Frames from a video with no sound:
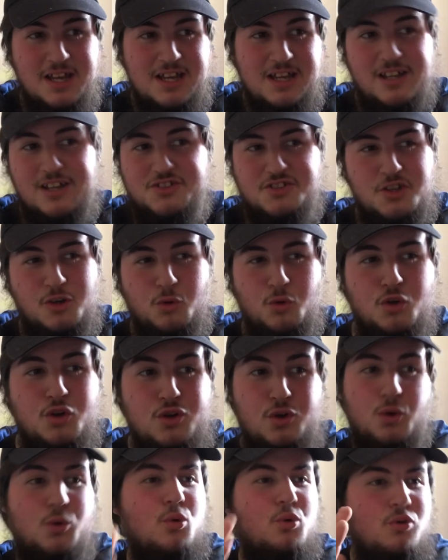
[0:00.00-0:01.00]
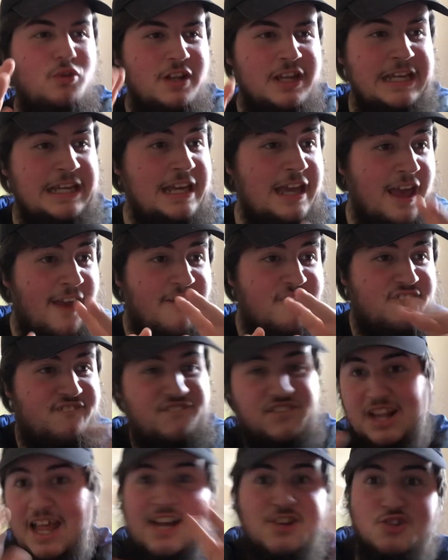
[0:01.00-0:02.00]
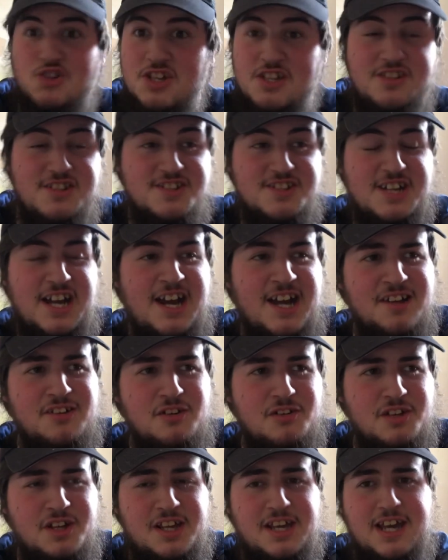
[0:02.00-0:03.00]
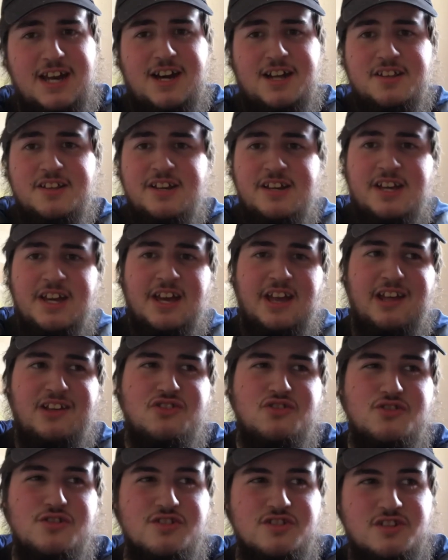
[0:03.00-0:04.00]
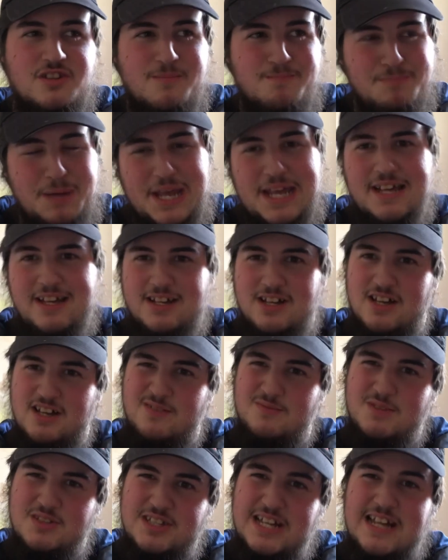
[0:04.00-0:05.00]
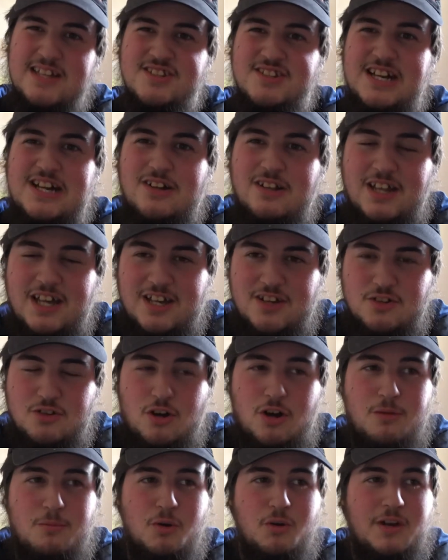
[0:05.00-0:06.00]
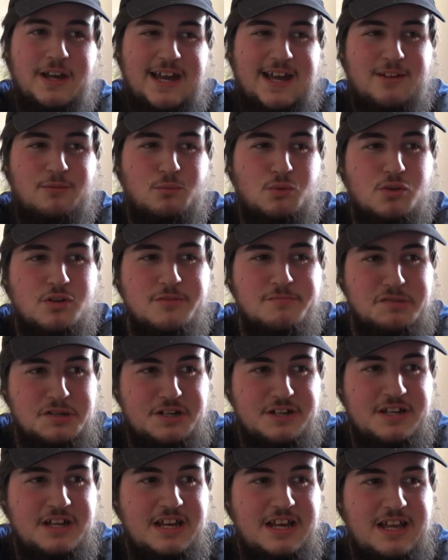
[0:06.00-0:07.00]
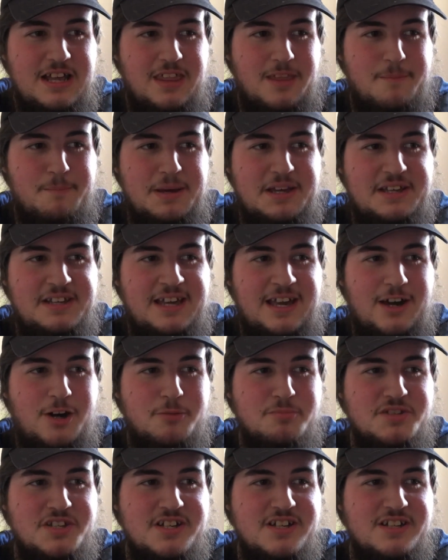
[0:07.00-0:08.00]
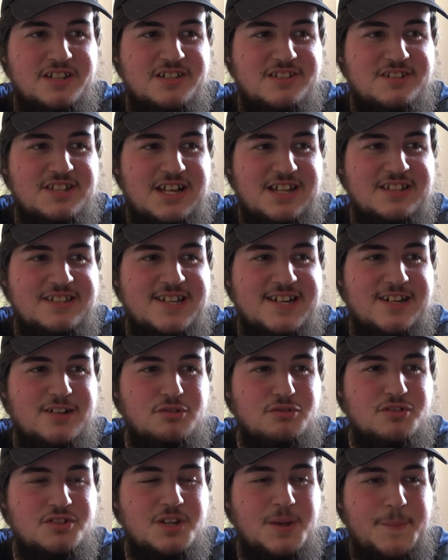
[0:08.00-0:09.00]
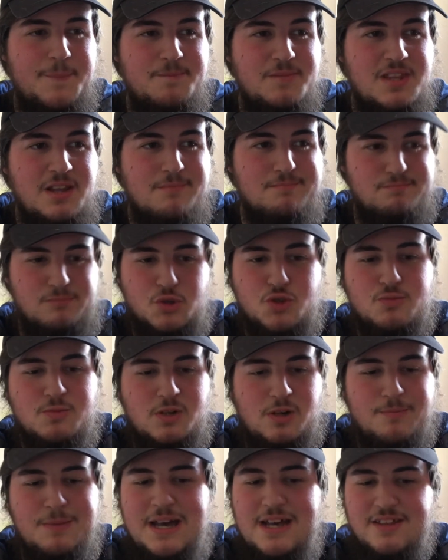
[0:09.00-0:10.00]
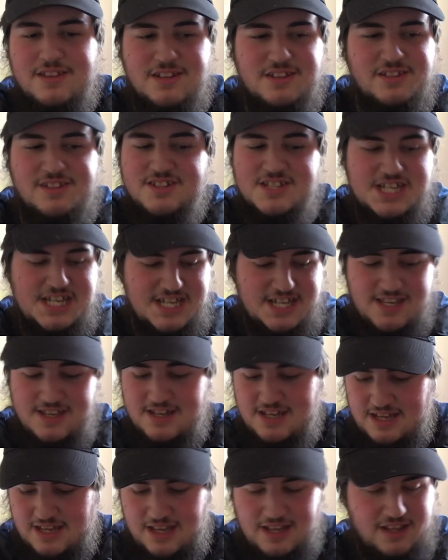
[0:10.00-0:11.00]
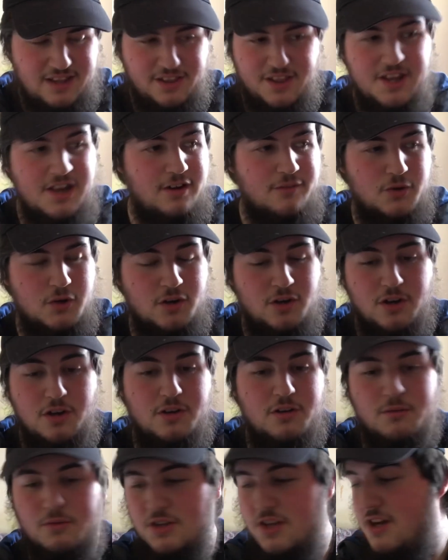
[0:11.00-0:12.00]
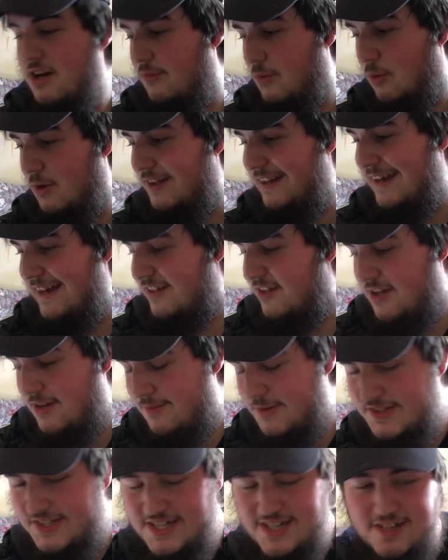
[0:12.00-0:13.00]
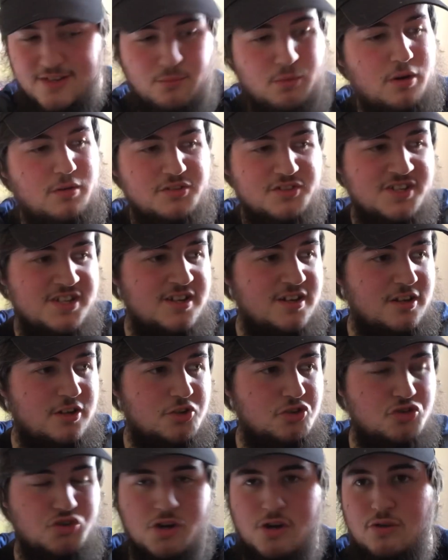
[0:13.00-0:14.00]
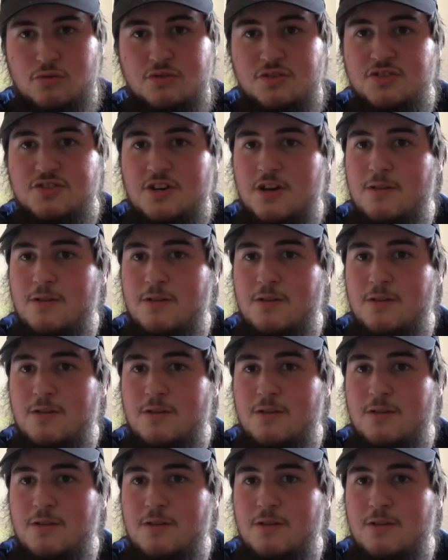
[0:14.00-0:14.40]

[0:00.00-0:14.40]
There's no coolly, flashy design on the can, it's just the pink stands out like a normal can would, but the pink helps it stand out much more better than, say, the other one I had the other day. What was it? Jones